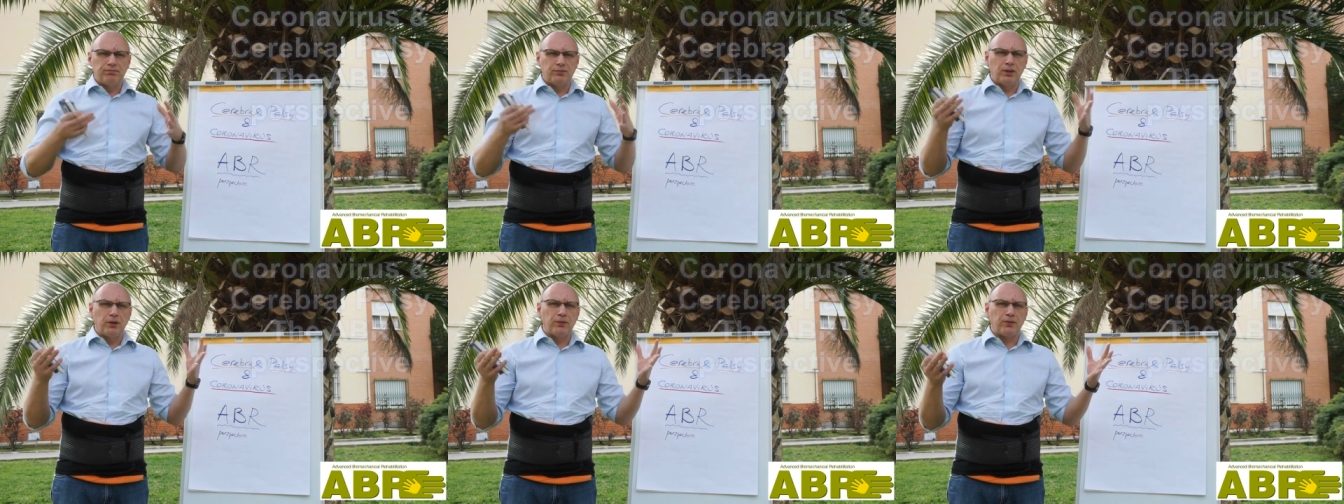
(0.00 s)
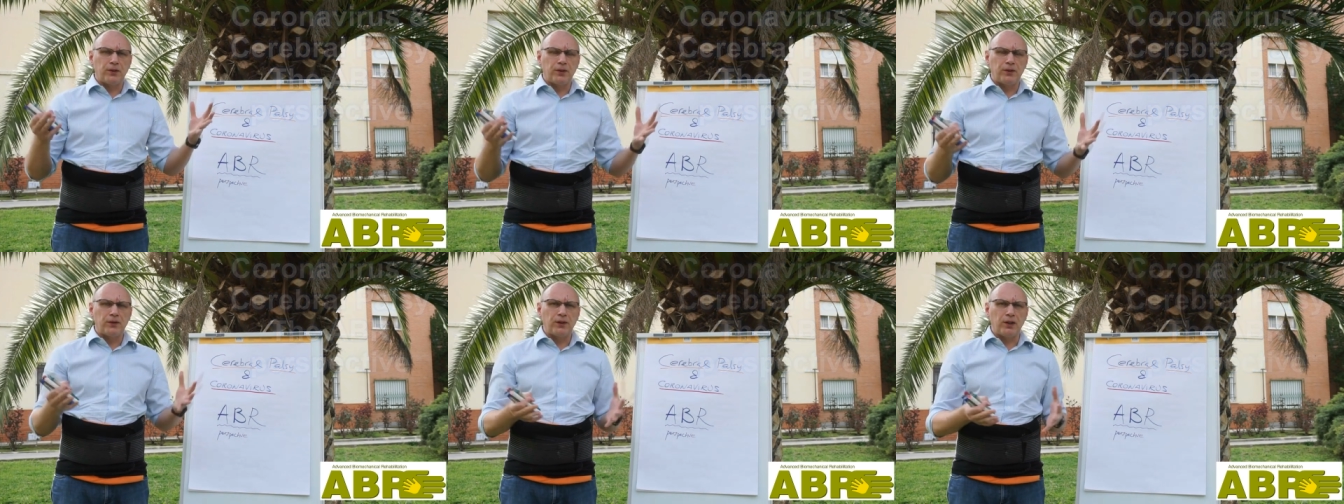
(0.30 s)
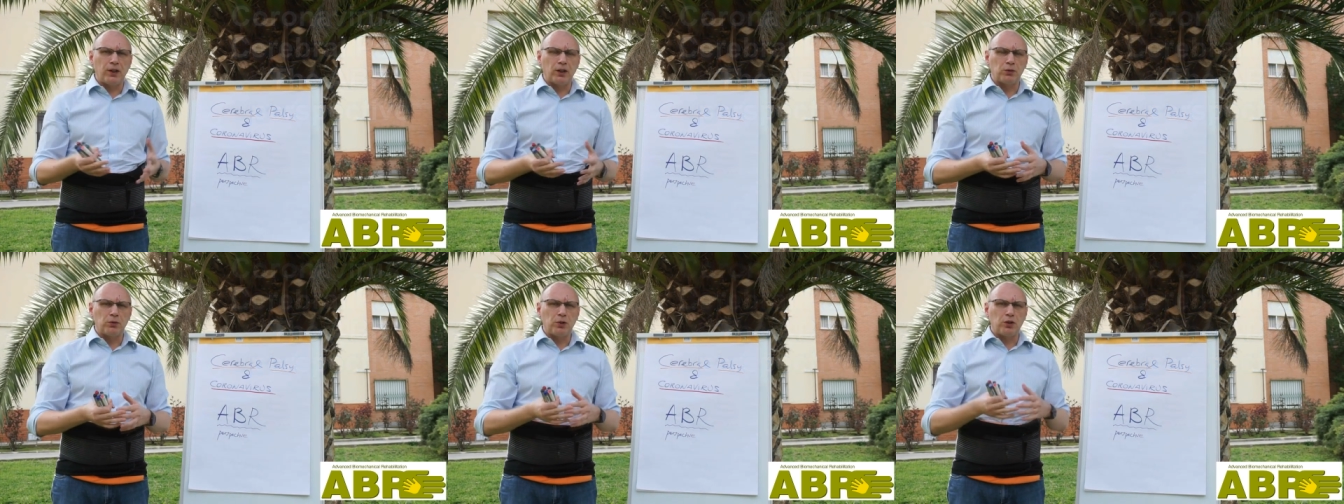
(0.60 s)
different
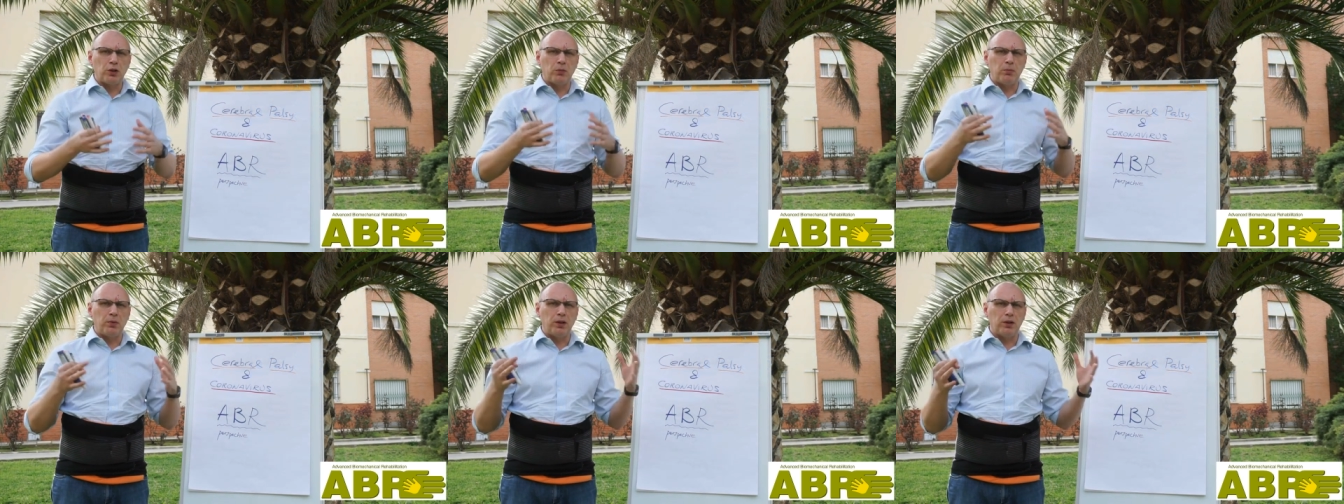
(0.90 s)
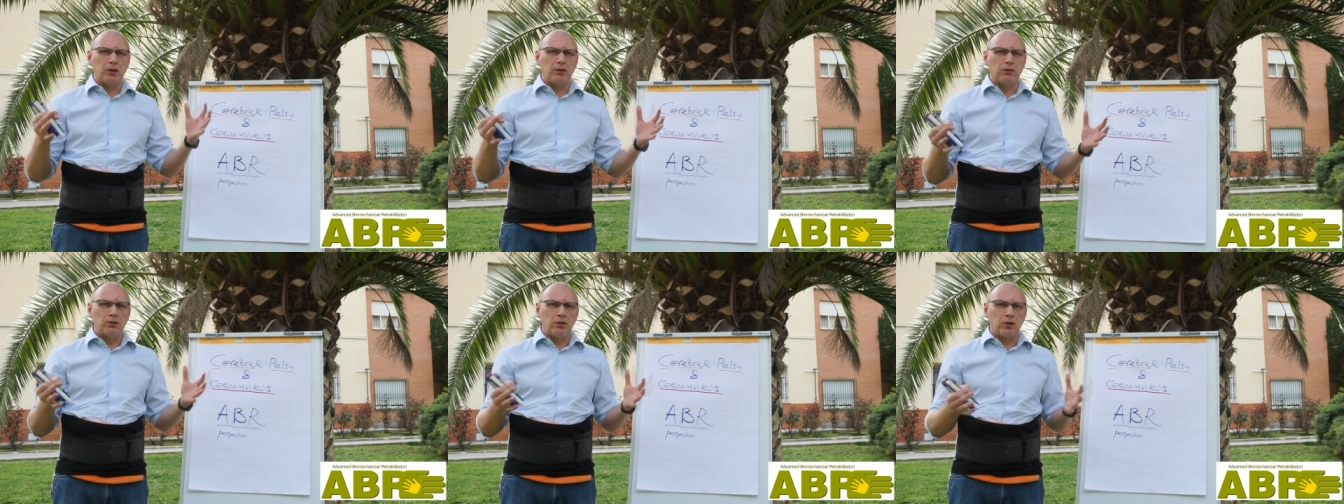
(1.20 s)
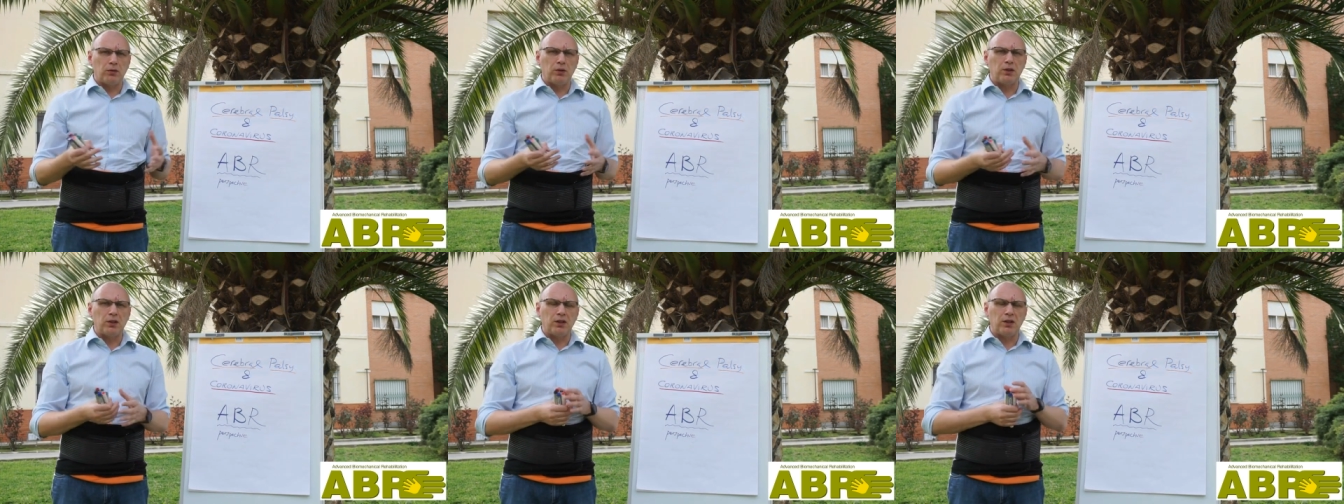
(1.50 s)
things which have been
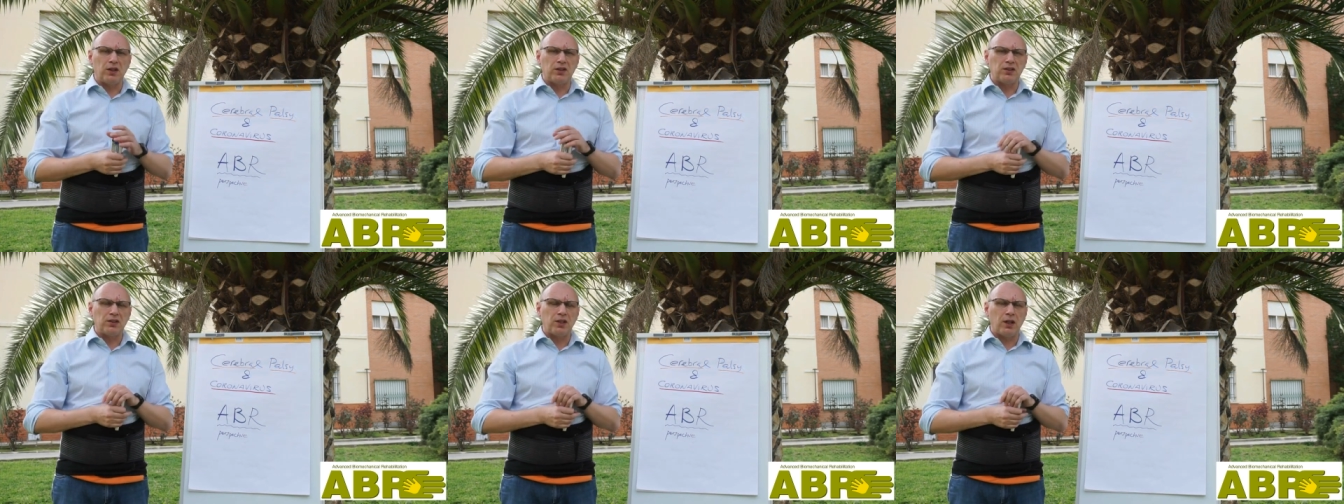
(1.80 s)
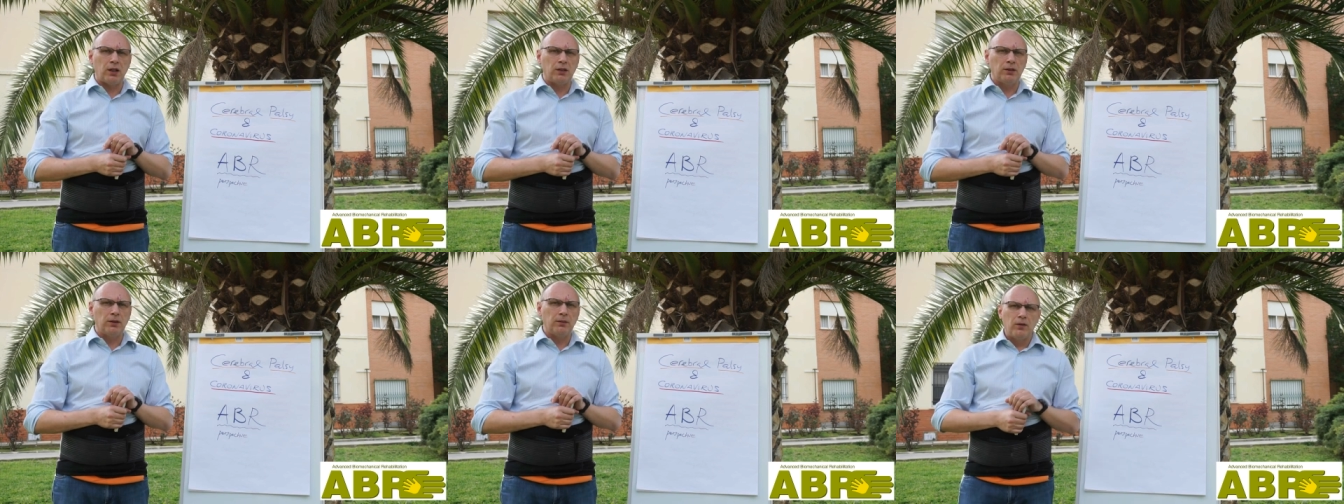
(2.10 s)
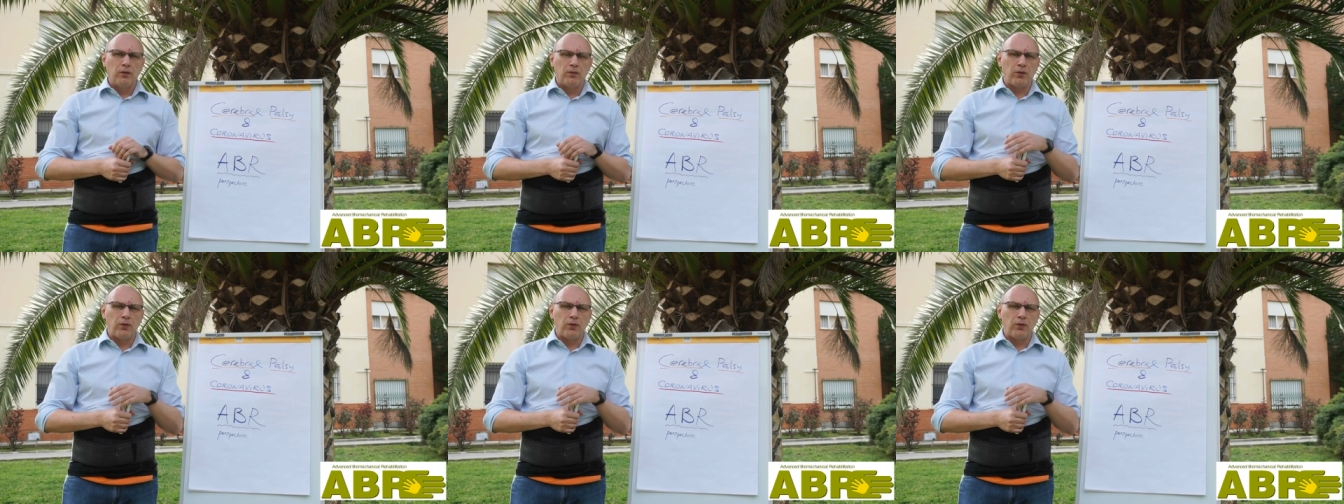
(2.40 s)
written and said,